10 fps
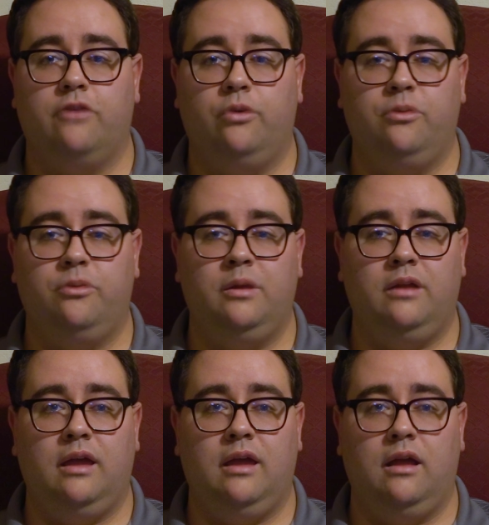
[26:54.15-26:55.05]

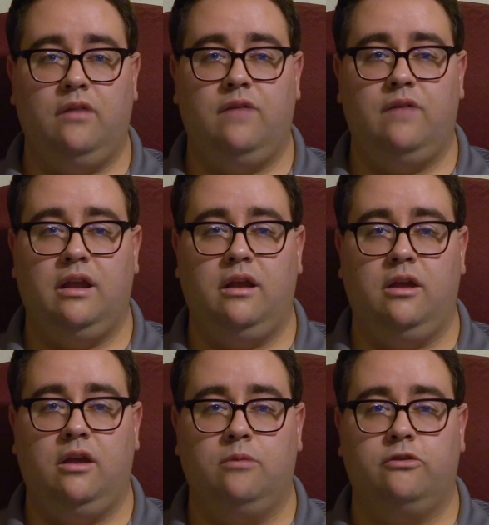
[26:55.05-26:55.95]
ultimately elevated
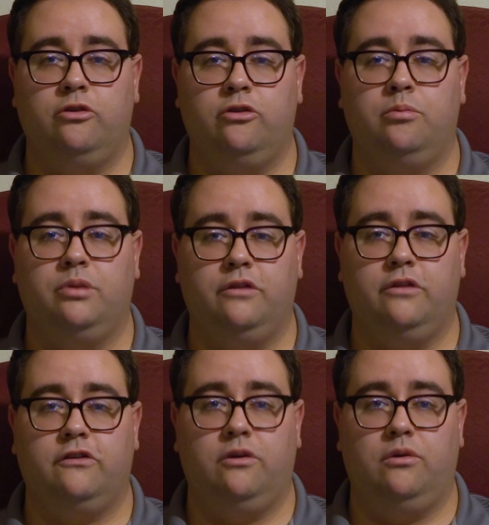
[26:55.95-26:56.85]
him to
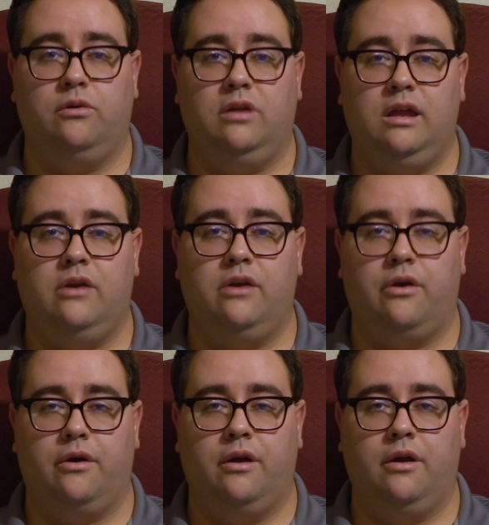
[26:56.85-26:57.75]
platoon
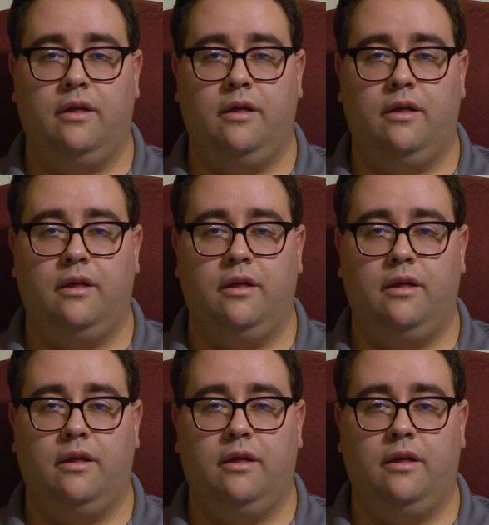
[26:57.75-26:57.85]
leader.